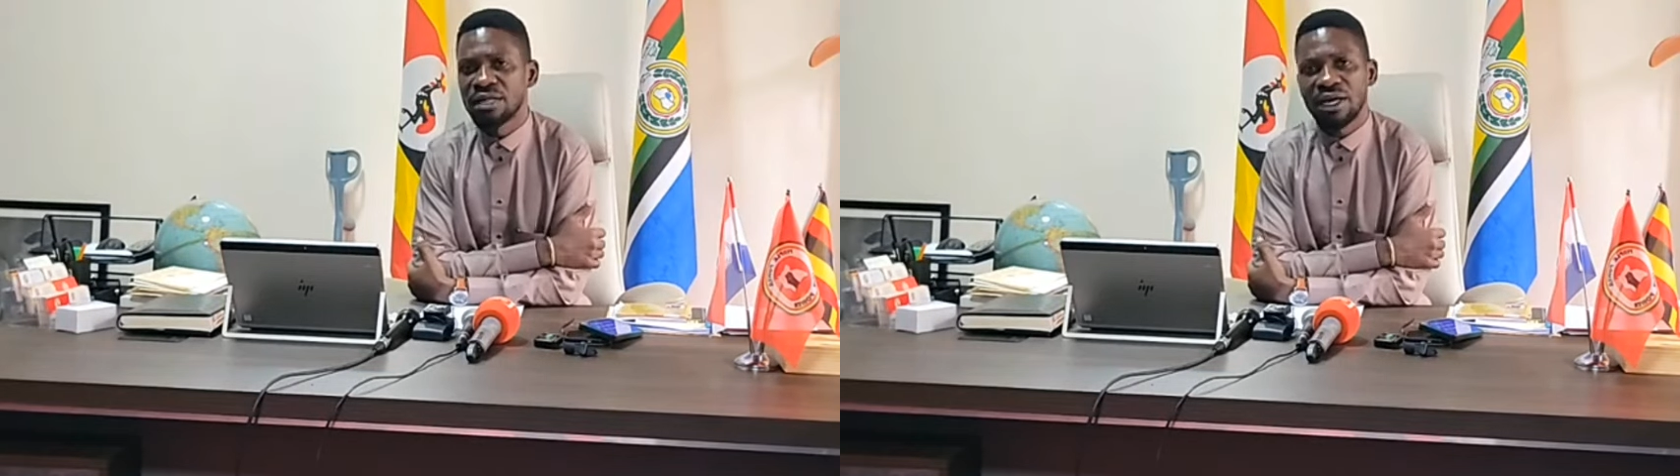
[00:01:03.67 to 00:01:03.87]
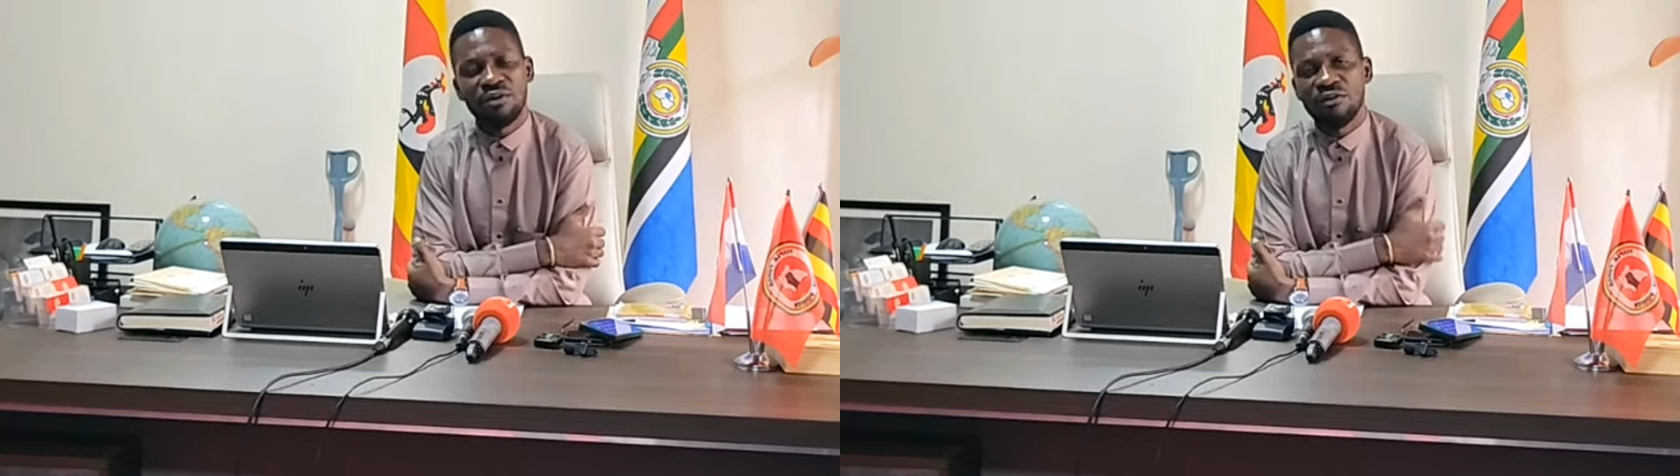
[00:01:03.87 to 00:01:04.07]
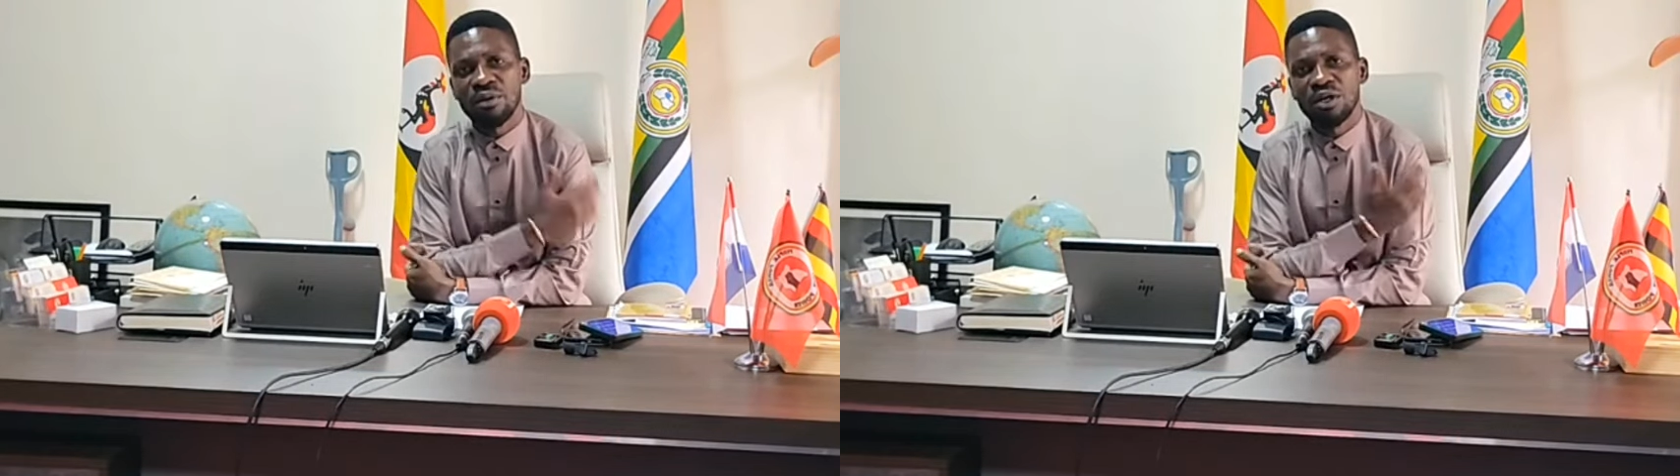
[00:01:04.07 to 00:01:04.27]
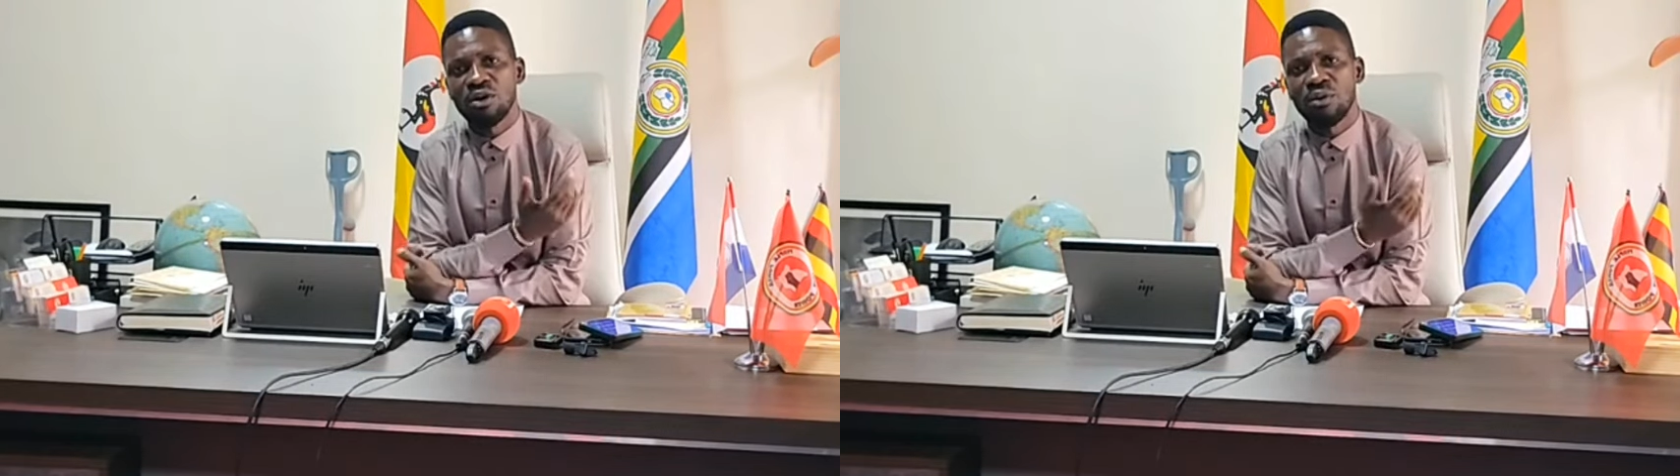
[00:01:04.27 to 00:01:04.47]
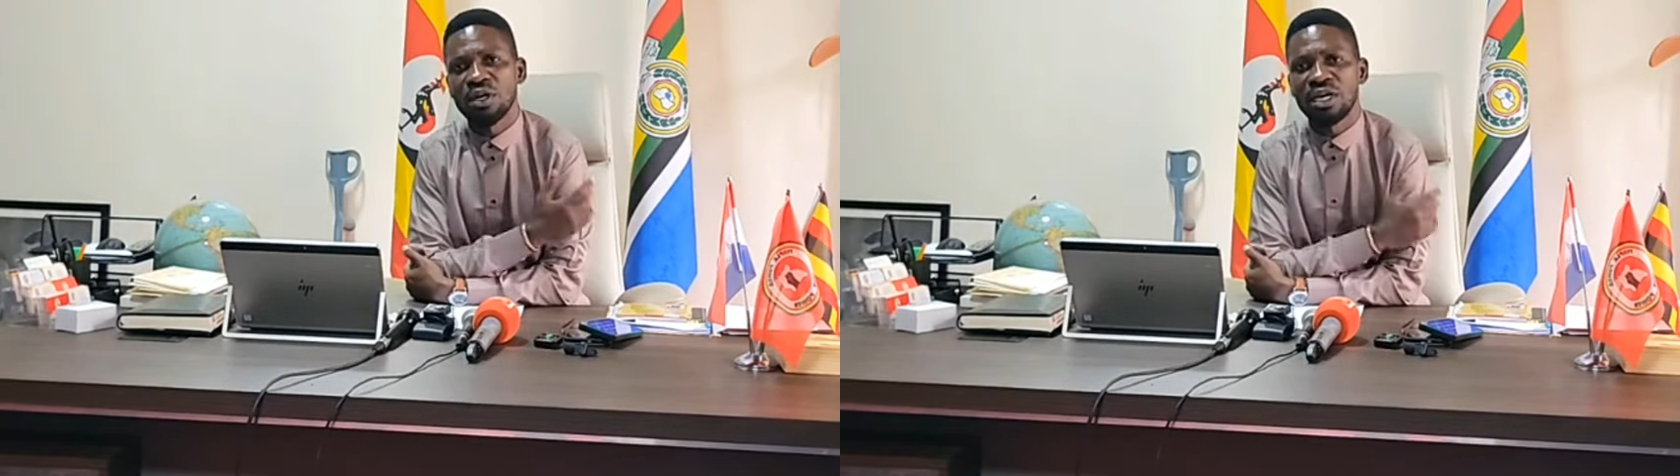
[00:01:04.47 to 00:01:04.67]
like we've been
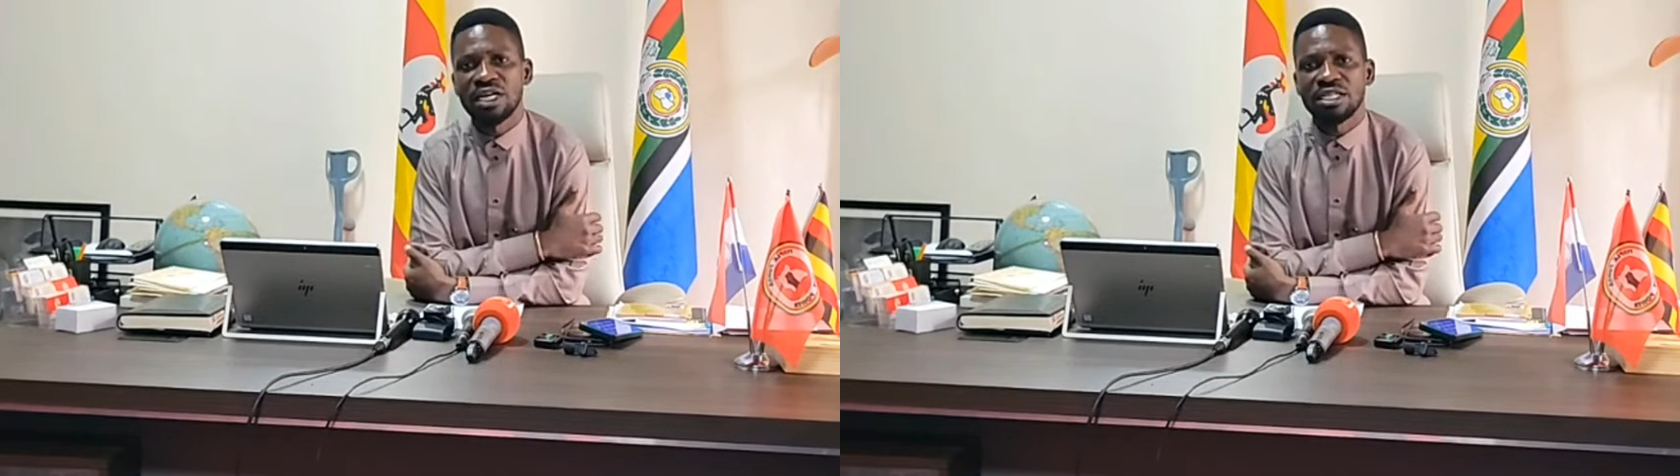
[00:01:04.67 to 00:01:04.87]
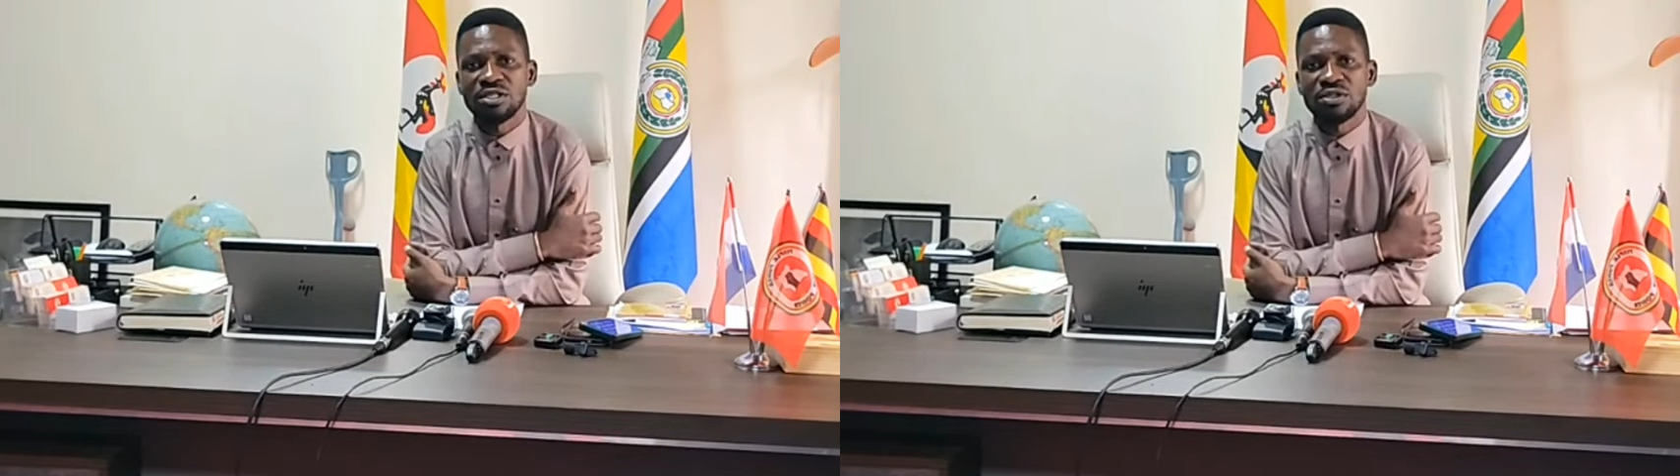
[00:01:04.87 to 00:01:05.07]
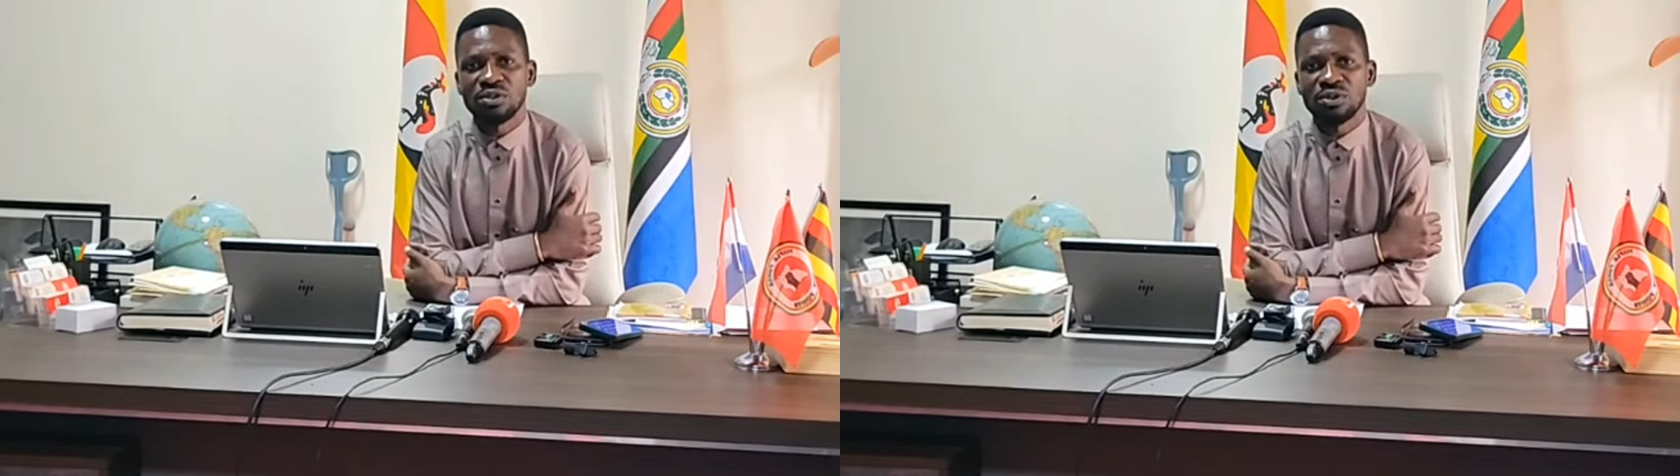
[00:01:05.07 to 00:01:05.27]
communicating to